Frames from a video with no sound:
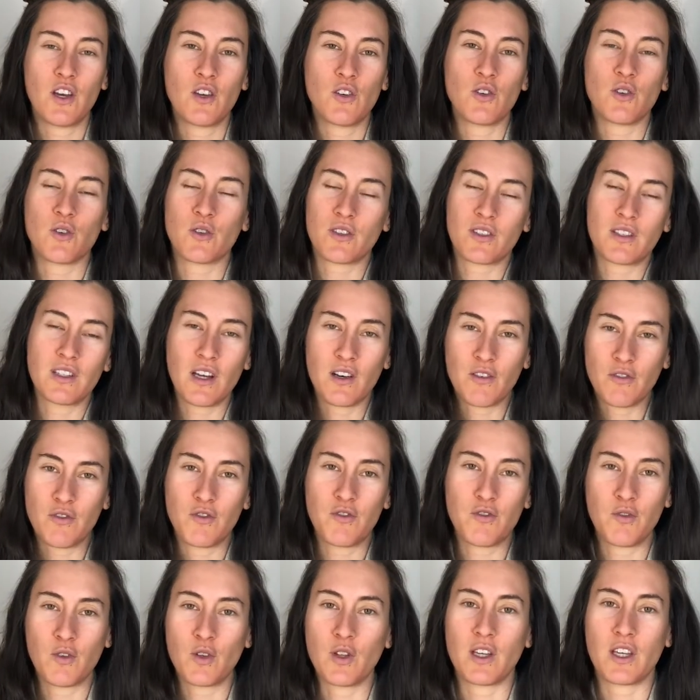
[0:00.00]
yourself
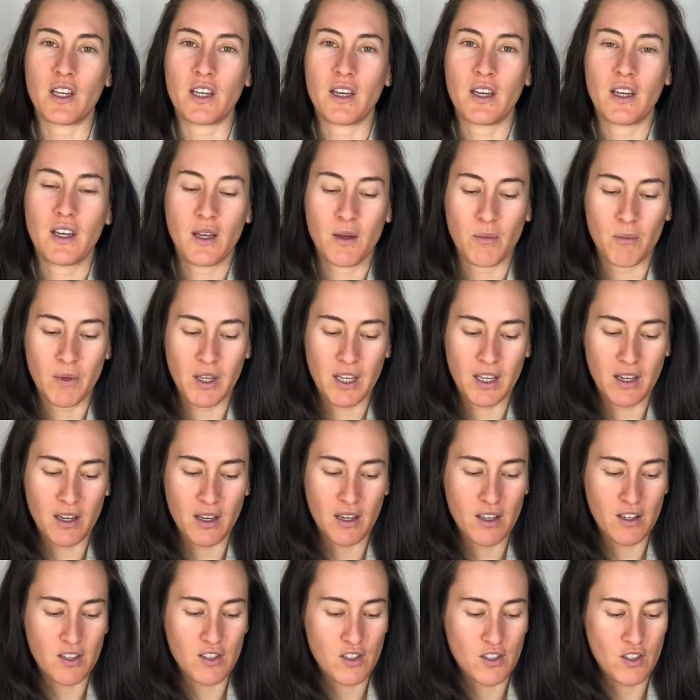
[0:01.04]
fully,
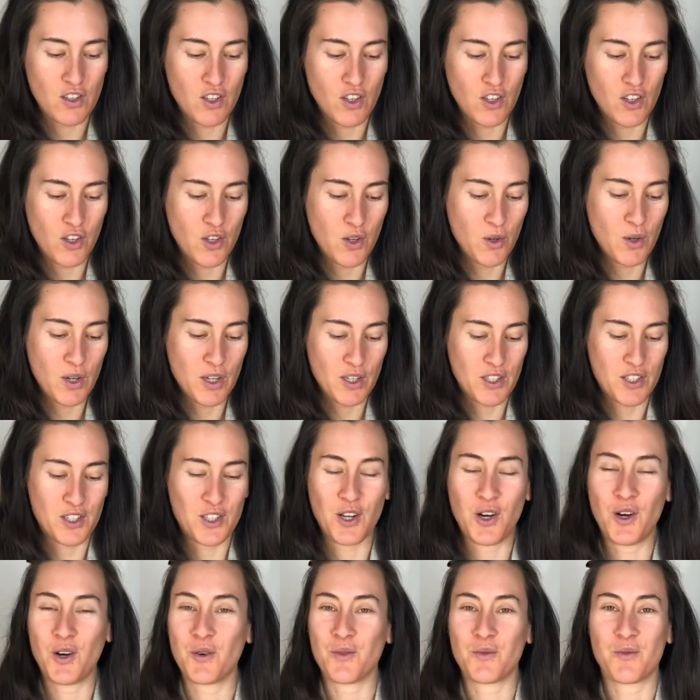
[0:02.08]
because you are
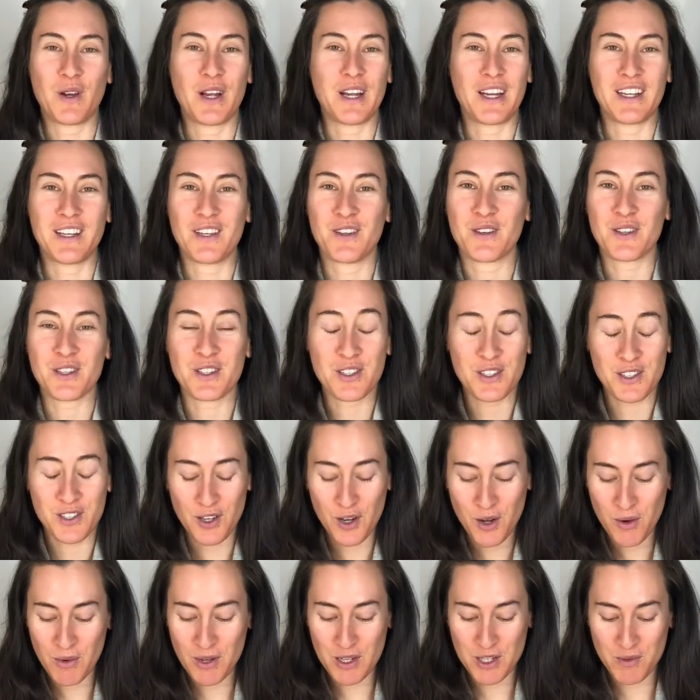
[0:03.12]
so ready. You are
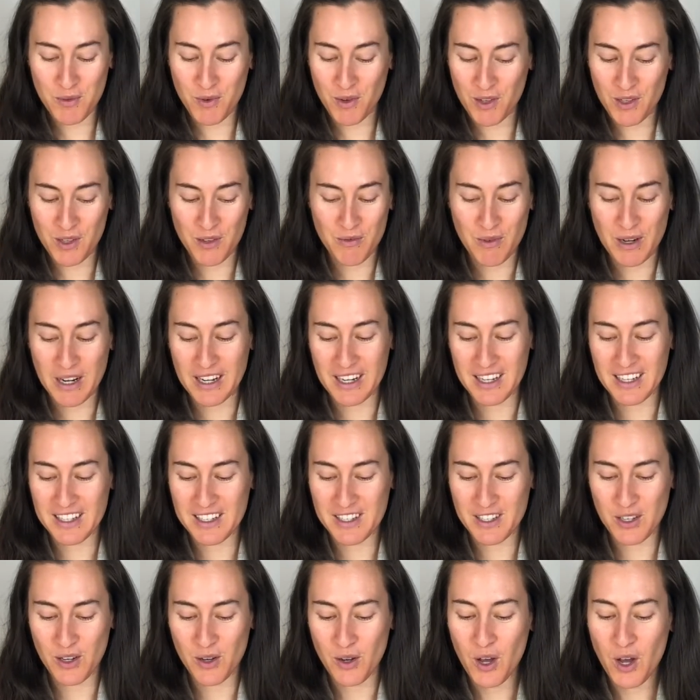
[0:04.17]
so much more than ready.
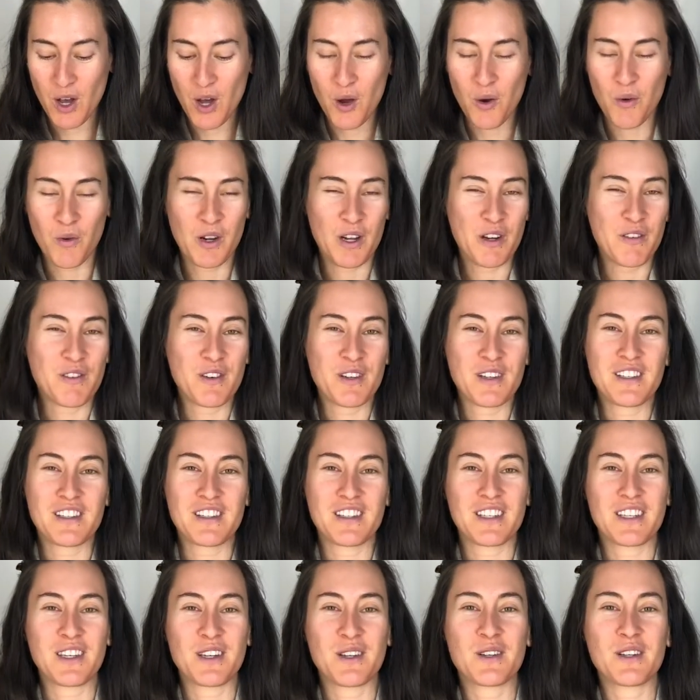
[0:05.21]
So whatever
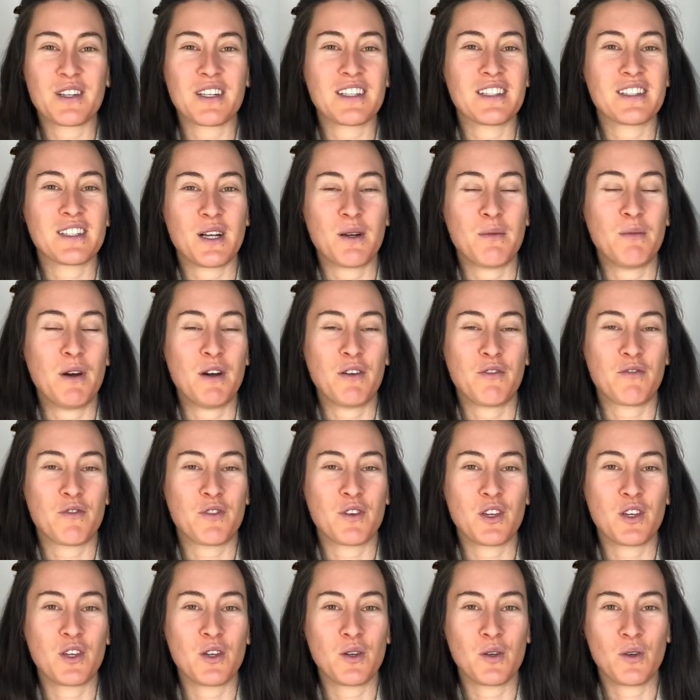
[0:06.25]
insecurities come up for
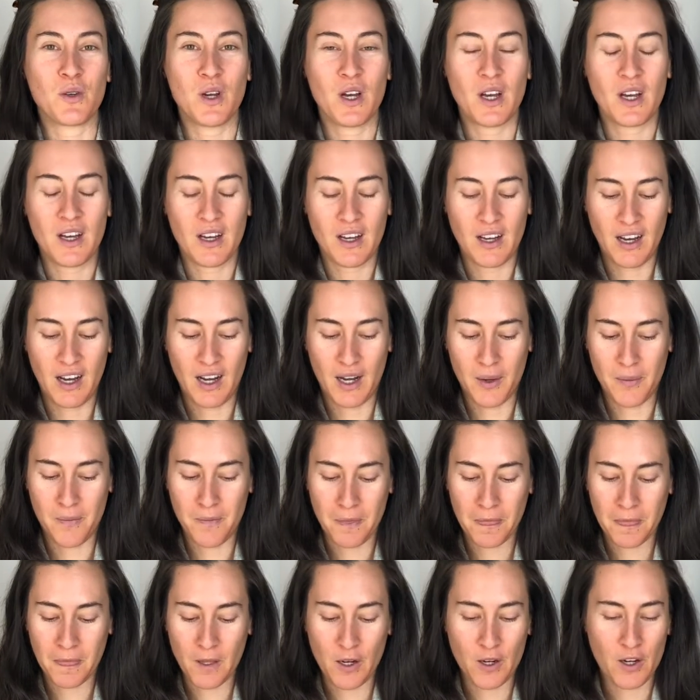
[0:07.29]
you,
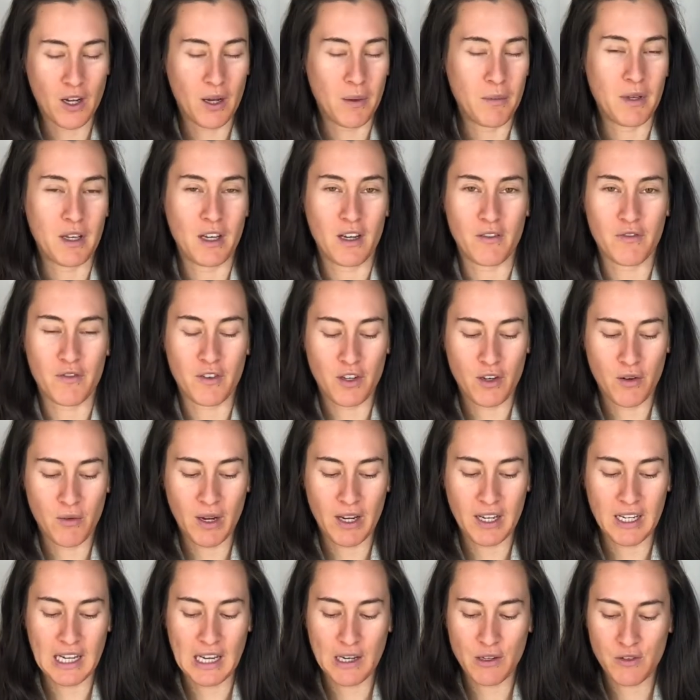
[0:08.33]
are coming up for you
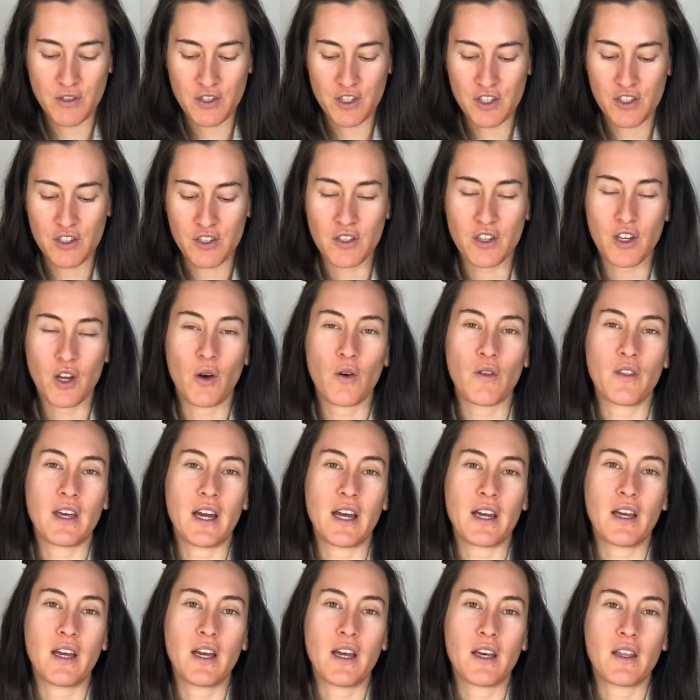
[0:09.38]
right now, just know
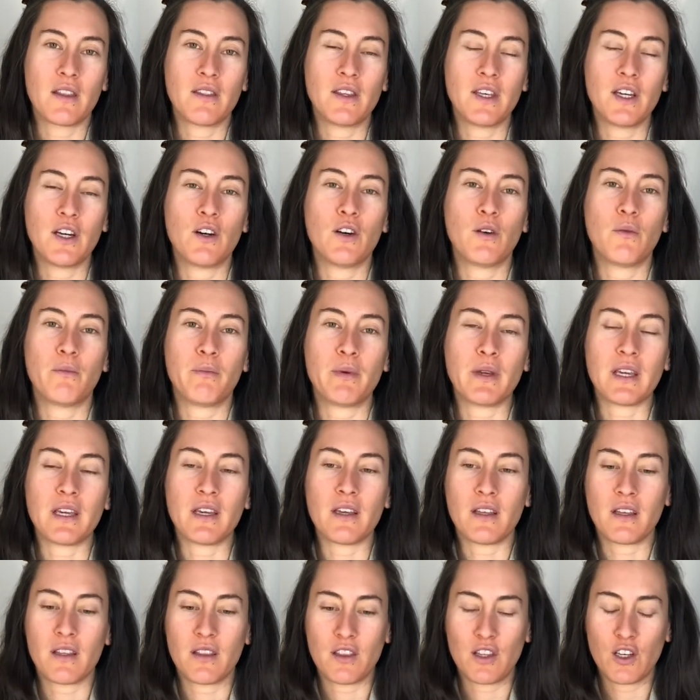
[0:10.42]
that
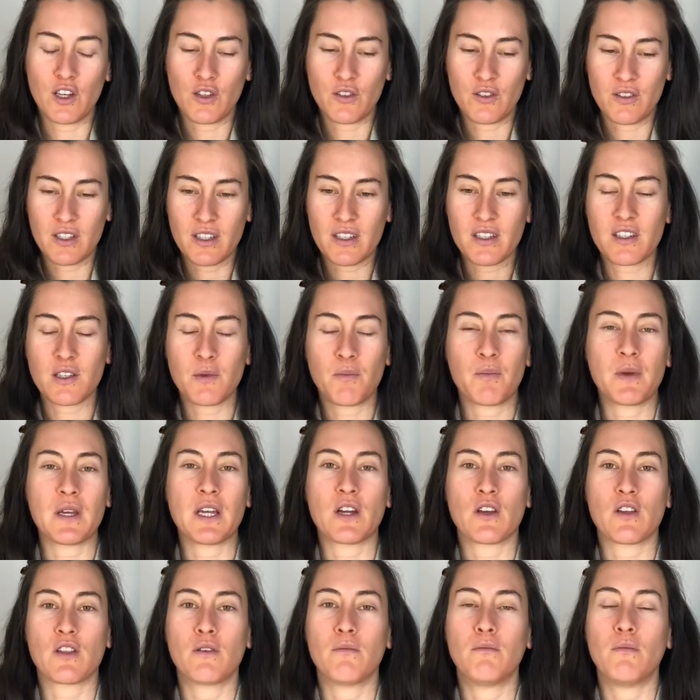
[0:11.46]
they'll
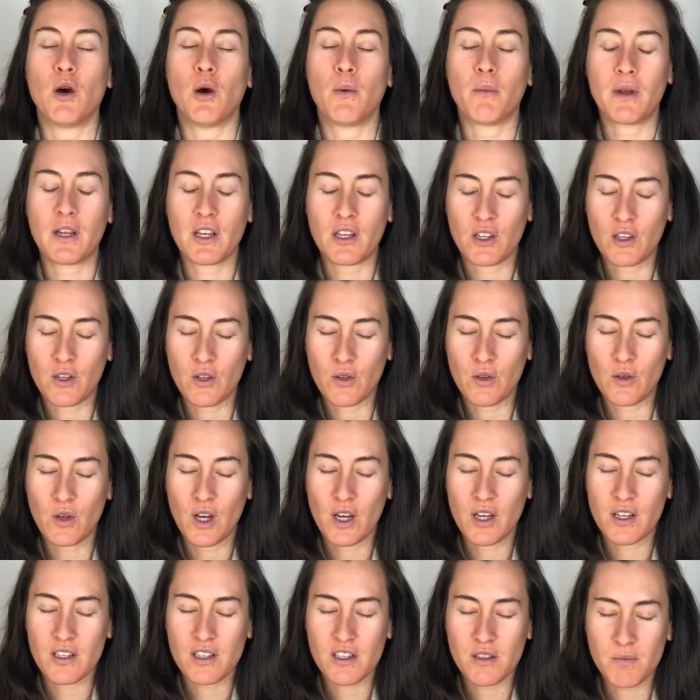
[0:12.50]
disappear the moment you
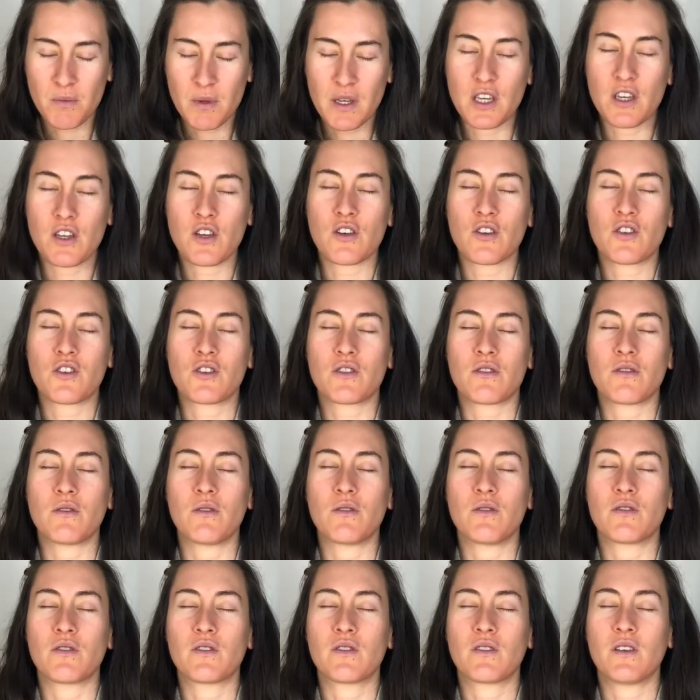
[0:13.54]
speak your
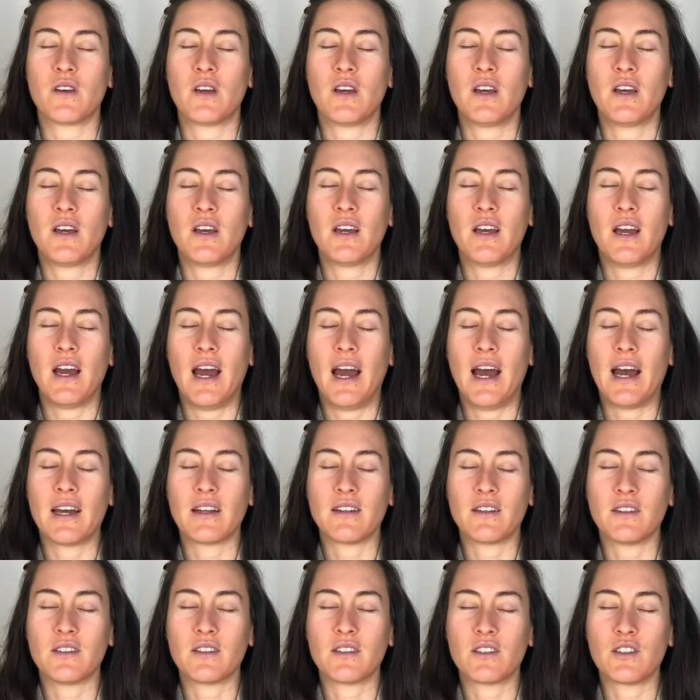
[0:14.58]
truth
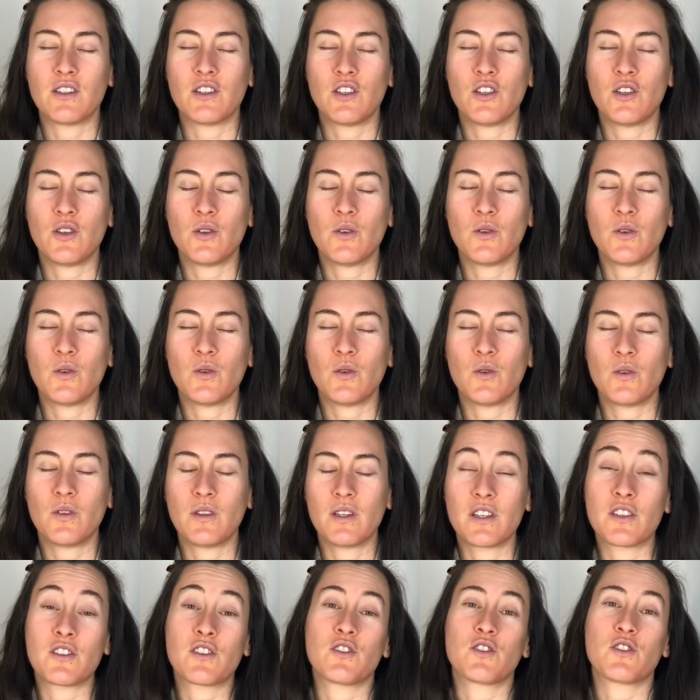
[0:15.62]
and you
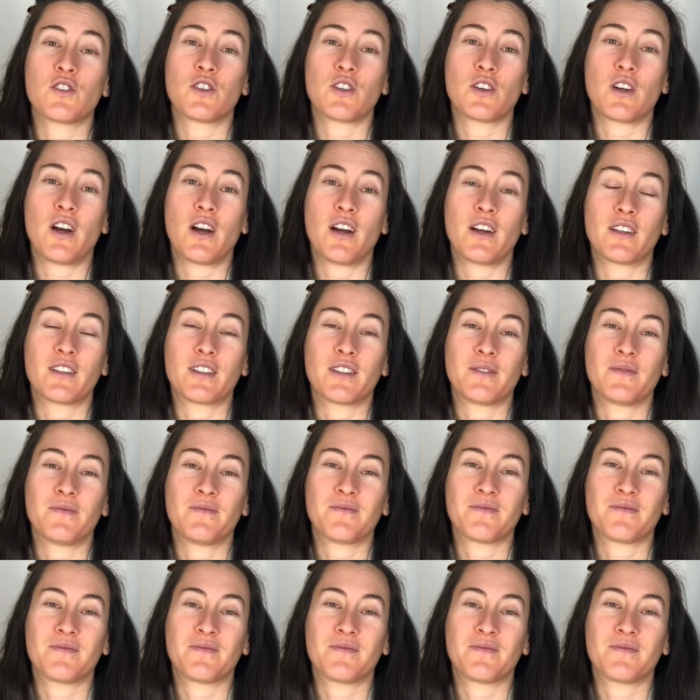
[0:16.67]
listen to your heart.